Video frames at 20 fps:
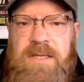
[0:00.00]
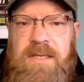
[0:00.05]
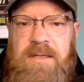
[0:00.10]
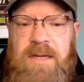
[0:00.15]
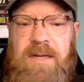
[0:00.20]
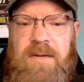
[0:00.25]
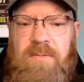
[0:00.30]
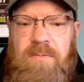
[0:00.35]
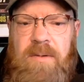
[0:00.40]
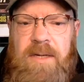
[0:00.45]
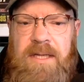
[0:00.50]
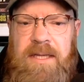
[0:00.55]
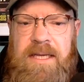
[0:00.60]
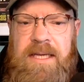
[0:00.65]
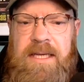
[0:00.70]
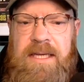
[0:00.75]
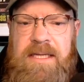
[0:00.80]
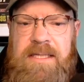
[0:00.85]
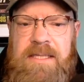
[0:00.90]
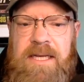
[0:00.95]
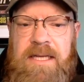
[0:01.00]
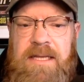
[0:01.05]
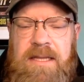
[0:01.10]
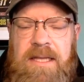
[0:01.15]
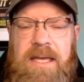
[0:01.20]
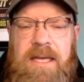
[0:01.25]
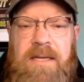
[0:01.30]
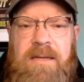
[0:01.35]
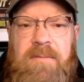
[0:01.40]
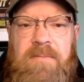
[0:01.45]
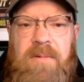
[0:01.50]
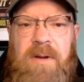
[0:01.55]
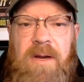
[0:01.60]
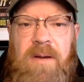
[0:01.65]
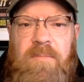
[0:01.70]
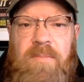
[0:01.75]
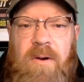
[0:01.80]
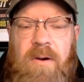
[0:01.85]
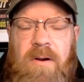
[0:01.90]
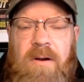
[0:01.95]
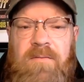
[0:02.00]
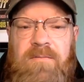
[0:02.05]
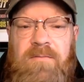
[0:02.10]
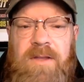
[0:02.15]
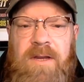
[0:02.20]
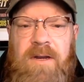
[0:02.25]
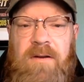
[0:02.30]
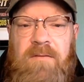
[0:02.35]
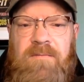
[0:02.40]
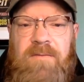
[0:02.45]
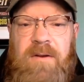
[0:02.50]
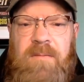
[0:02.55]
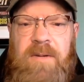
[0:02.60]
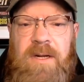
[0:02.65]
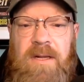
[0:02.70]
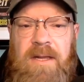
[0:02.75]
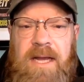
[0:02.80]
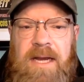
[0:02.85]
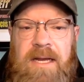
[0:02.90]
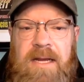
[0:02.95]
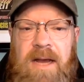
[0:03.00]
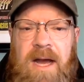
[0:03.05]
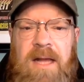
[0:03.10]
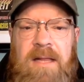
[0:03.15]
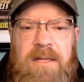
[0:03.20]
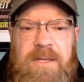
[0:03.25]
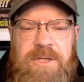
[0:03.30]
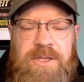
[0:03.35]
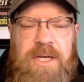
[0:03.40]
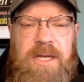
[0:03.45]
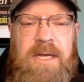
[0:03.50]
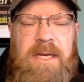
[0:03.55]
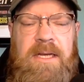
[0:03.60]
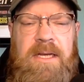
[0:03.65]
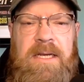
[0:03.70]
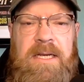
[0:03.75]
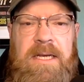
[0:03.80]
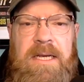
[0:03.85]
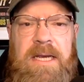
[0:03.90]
It really is, I think, a part of their fundamental ideology.